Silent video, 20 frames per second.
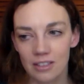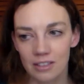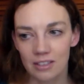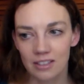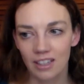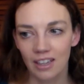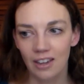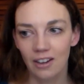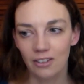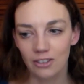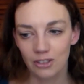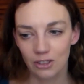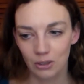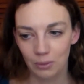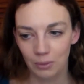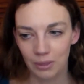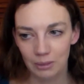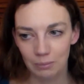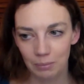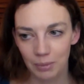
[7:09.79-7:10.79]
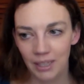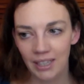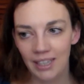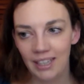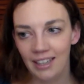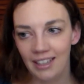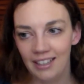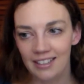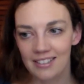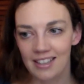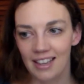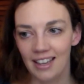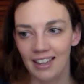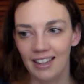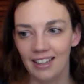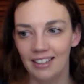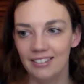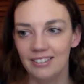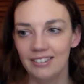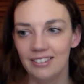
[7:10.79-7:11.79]
since he got to Twin Peaks,
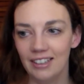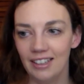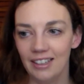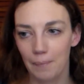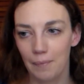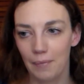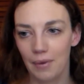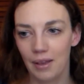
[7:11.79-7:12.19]
and